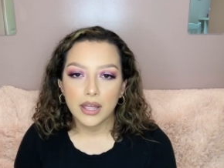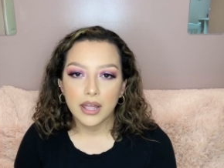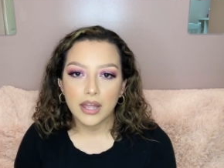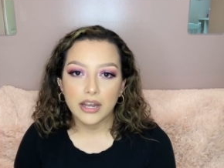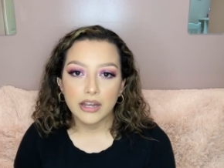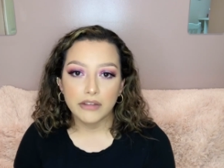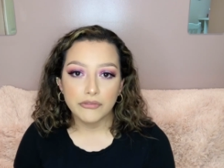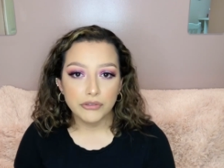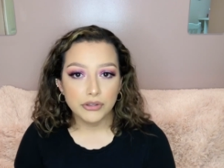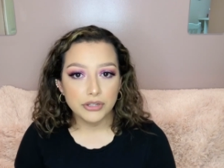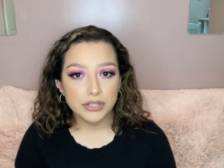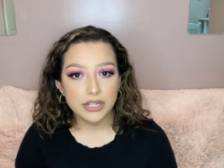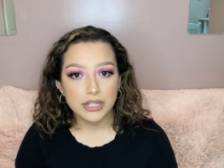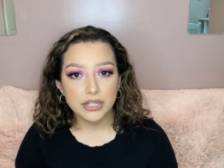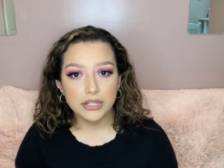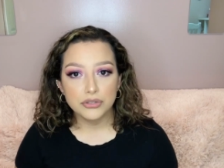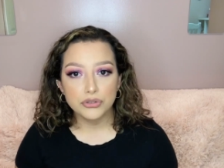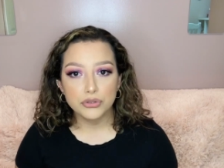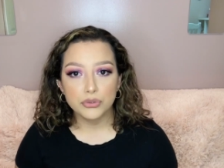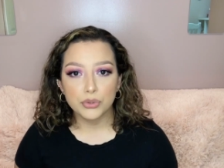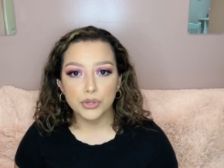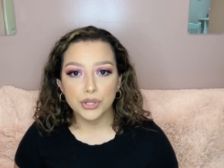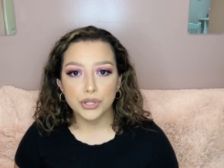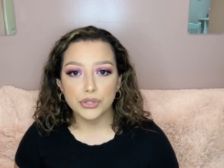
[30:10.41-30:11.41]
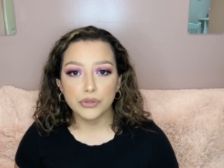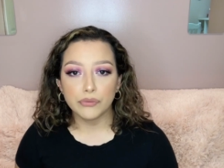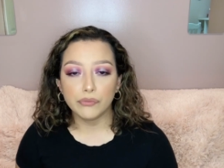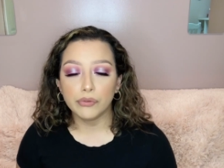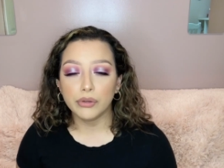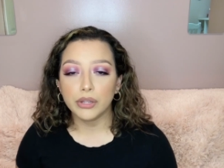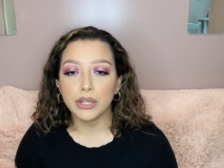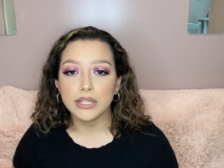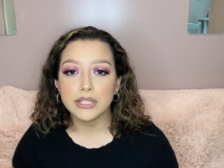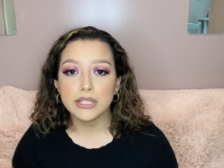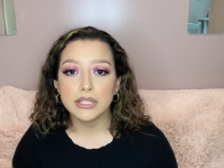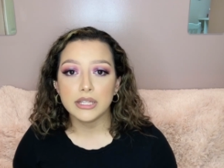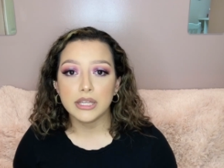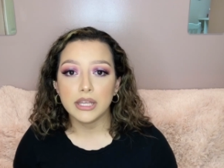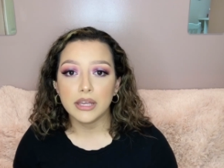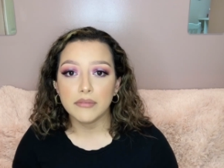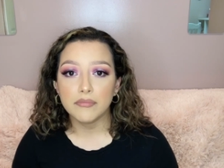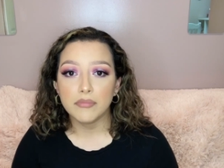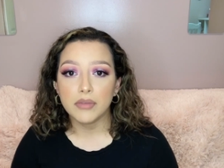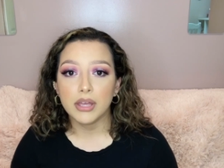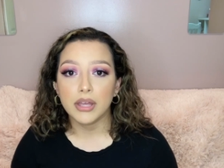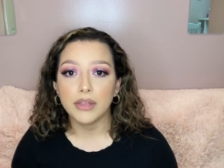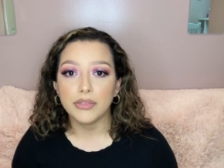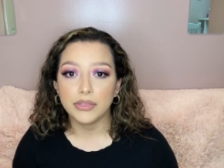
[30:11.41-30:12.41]
And if you did enjoy, don't forget to
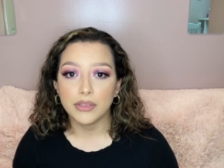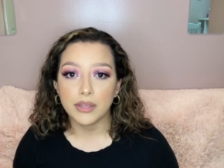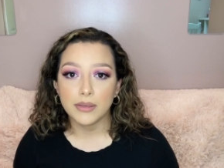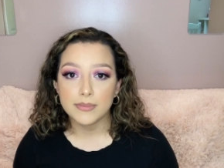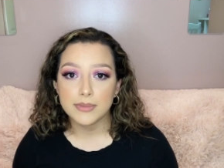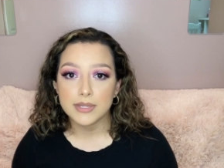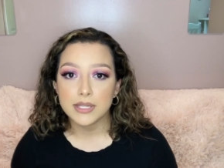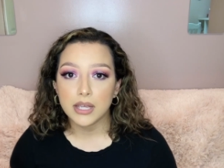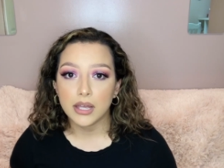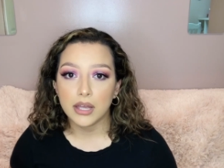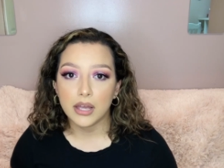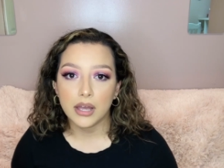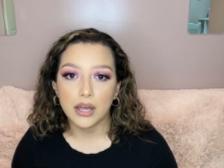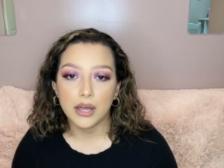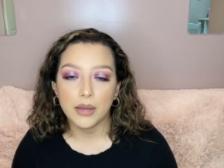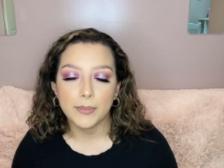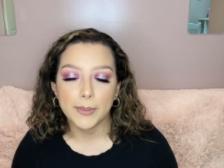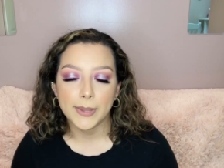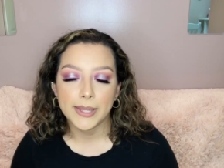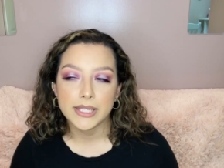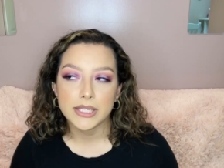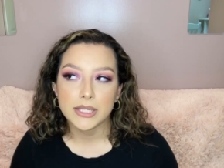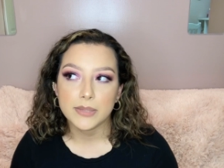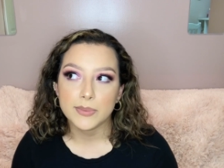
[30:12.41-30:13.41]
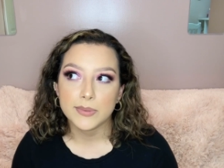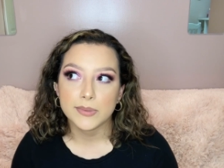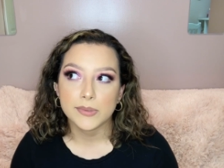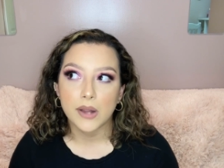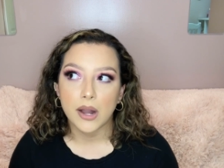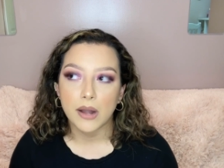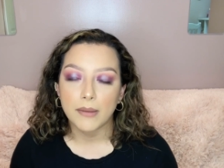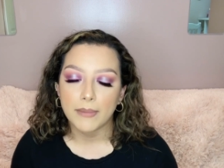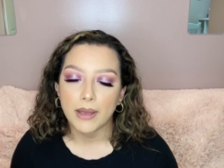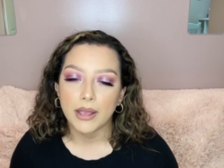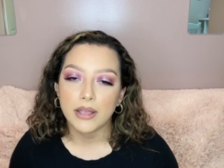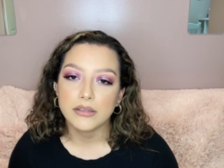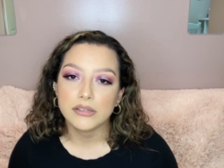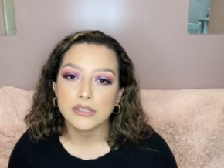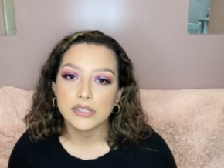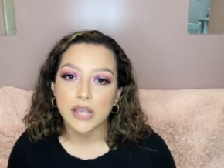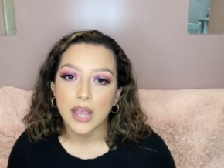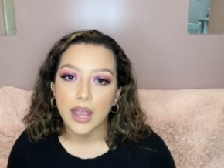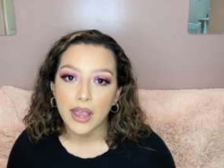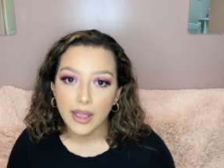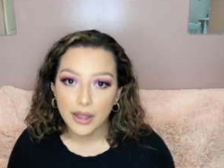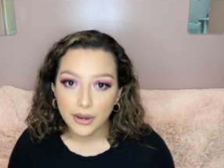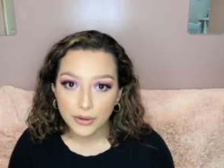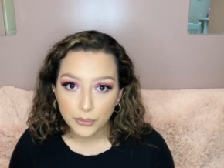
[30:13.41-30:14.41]
give me a thumbs up and subscribe to my
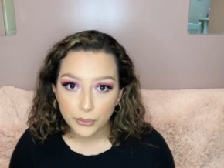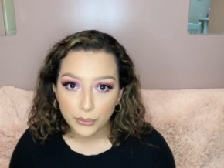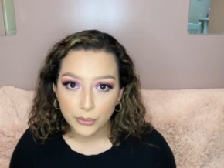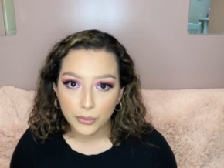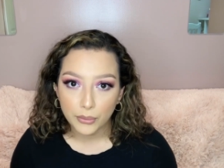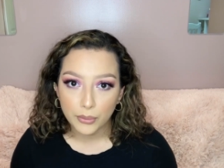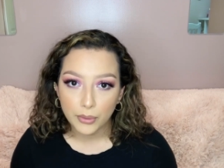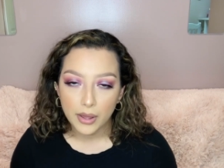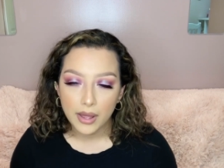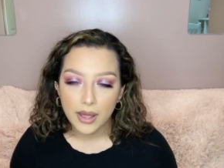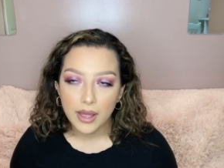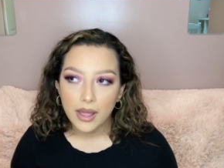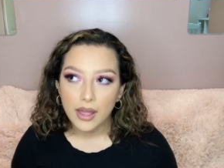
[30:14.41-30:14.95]
channel.